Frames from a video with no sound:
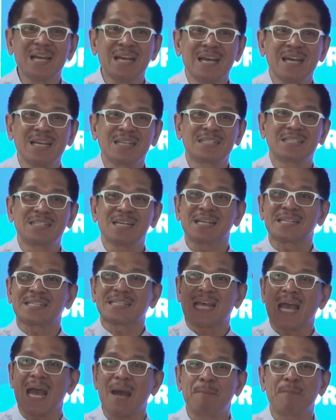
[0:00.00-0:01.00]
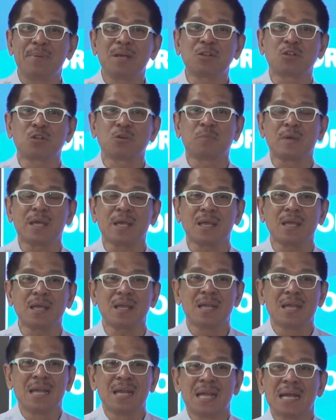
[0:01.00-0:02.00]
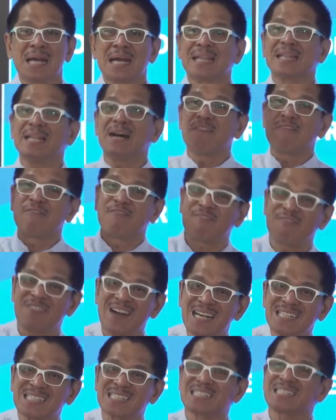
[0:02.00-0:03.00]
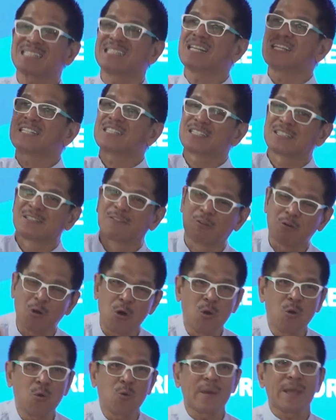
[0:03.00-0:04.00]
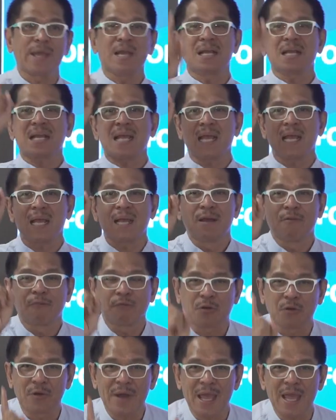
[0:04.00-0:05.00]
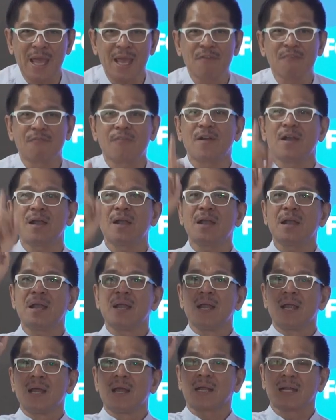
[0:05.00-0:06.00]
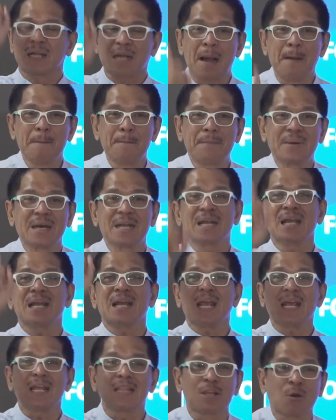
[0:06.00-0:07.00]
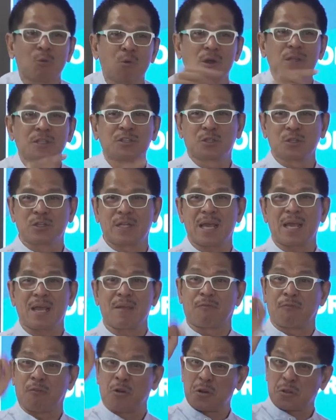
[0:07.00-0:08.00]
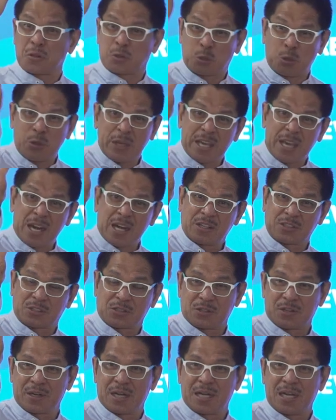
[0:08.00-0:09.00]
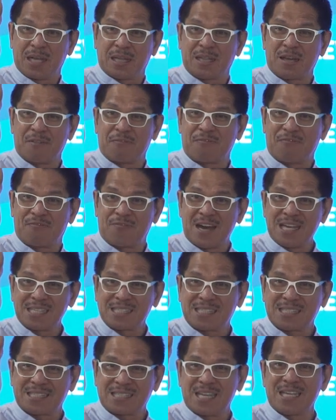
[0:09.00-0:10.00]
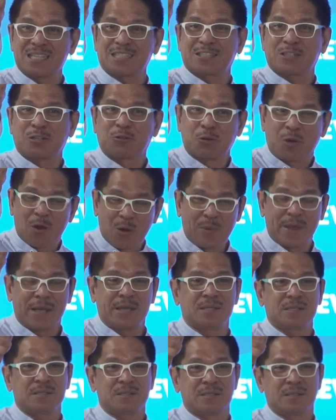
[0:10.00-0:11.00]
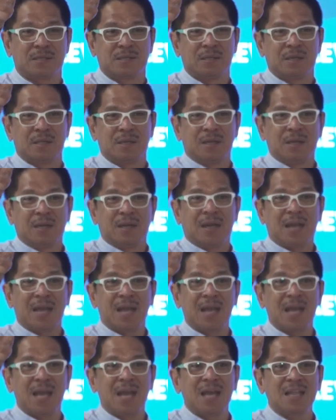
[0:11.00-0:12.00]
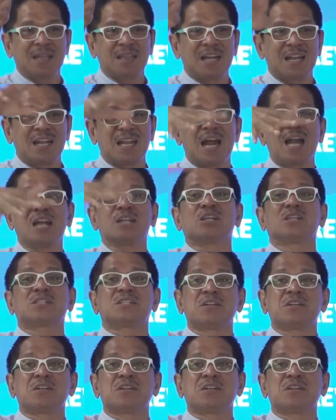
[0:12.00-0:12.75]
East just happened to be the fastest growing forever company in the world today for 2 years already, the fastest growing and the largest